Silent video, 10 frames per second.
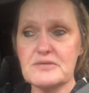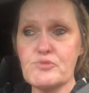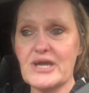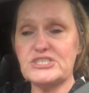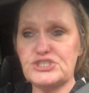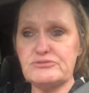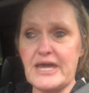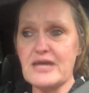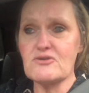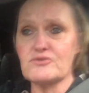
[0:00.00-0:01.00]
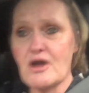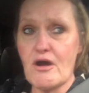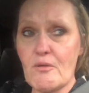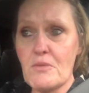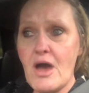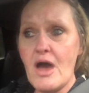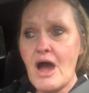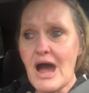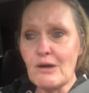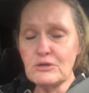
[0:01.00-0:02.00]
It breaks you down.
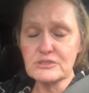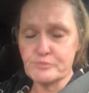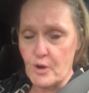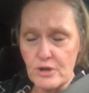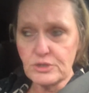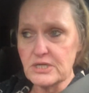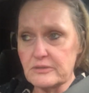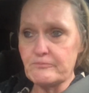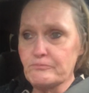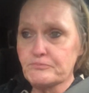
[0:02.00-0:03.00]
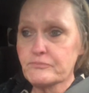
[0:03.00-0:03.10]
I was broken.